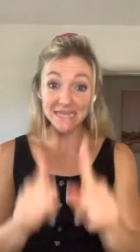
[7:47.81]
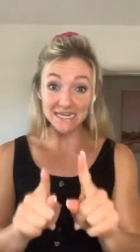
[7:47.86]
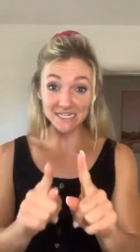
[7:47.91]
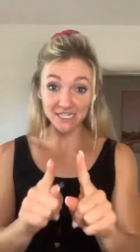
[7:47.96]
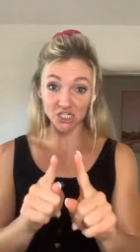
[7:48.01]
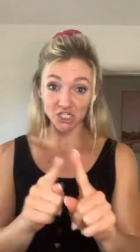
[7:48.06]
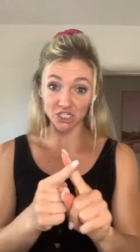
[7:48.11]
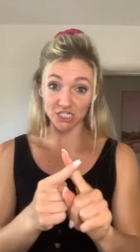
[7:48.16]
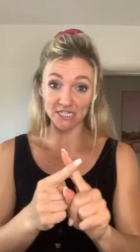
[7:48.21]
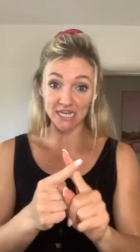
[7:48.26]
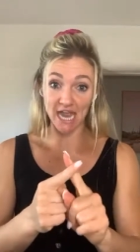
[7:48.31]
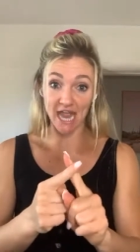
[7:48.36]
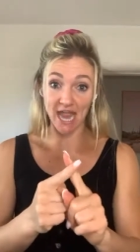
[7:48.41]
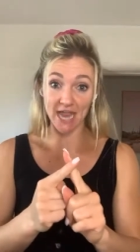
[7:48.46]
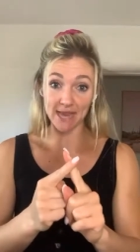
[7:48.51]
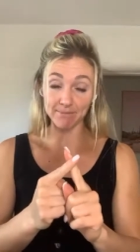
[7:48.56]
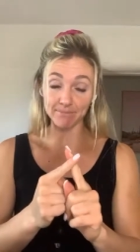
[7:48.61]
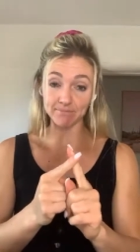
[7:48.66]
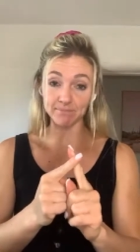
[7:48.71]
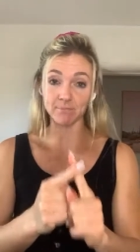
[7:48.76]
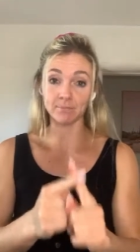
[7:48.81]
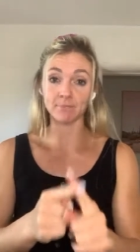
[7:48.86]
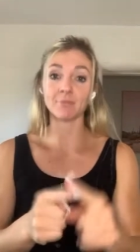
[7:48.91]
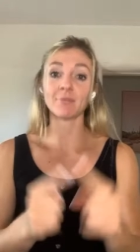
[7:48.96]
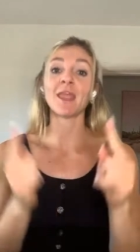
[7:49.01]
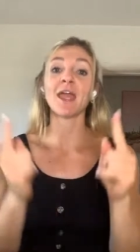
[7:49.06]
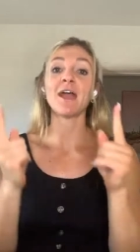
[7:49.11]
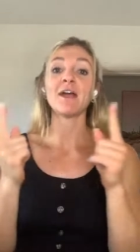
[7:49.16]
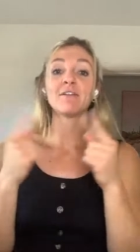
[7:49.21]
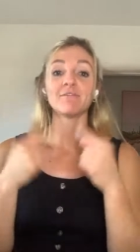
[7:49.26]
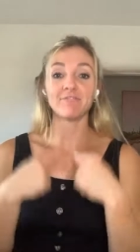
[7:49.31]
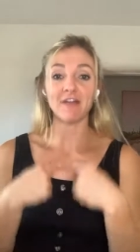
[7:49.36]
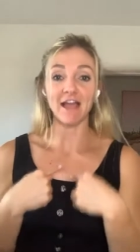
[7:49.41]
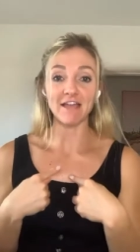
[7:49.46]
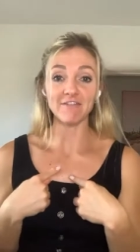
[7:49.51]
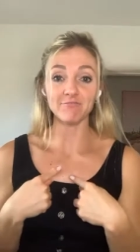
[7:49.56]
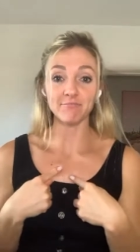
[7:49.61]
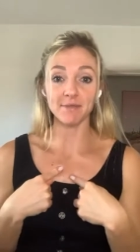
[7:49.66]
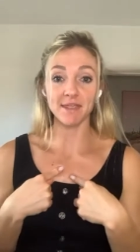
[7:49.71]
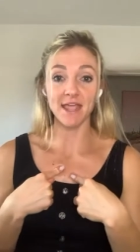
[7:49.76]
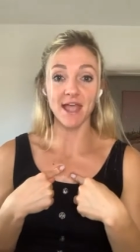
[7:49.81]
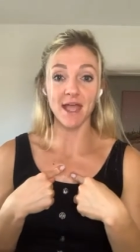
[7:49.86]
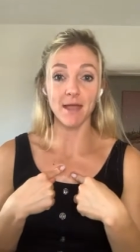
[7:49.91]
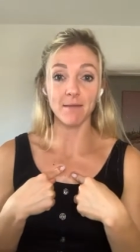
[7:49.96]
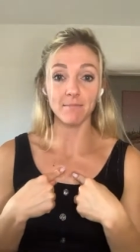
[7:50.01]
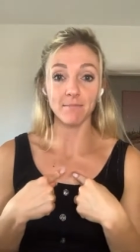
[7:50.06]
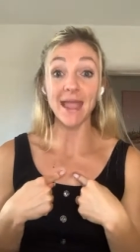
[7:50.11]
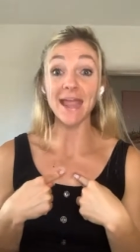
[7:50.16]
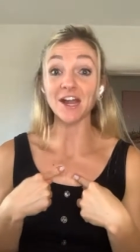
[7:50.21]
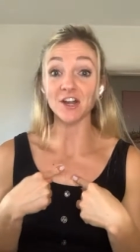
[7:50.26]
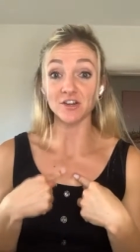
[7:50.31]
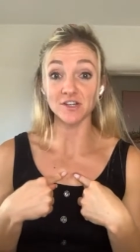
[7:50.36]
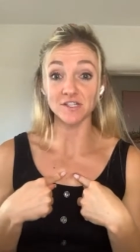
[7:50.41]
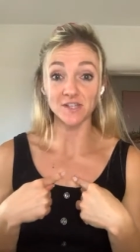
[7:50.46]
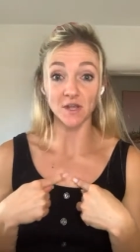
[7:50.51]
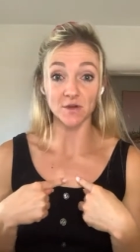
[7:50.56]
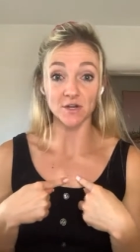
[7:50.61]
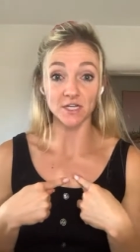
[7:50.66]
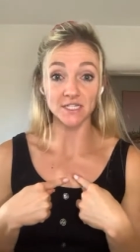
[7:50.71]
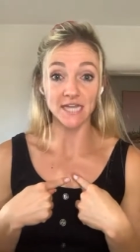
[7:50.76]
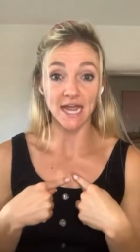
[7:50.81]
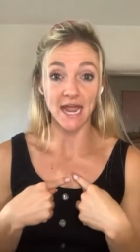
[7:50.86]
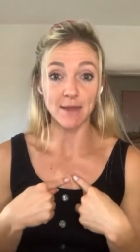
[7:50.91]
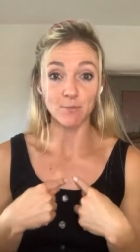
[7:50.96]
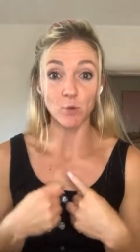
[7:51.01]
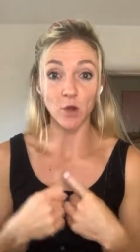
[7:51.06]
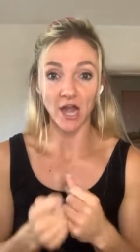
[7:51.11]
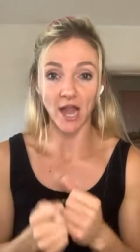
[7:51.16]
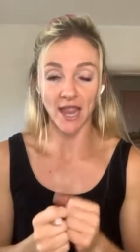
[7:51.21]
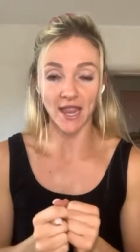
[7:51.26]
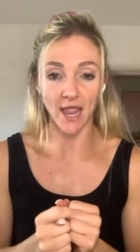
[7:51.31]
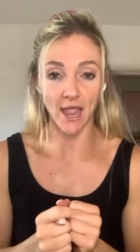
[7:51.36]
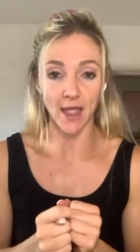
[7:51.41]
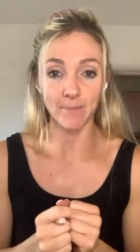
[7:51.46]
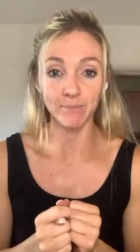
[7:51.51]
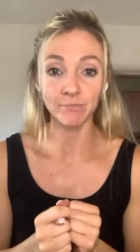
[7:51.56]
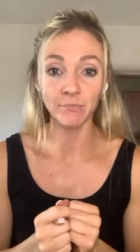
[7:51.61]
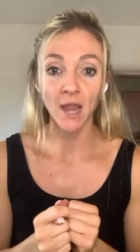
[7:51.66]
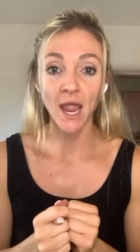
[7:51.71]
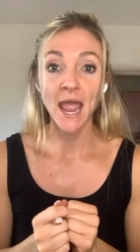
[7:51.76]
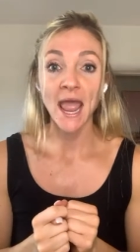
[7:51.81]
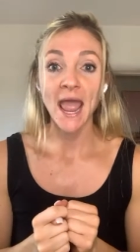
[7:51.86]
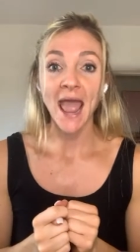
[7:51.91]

Eastern time, 5 p.m. Arizona time where I am.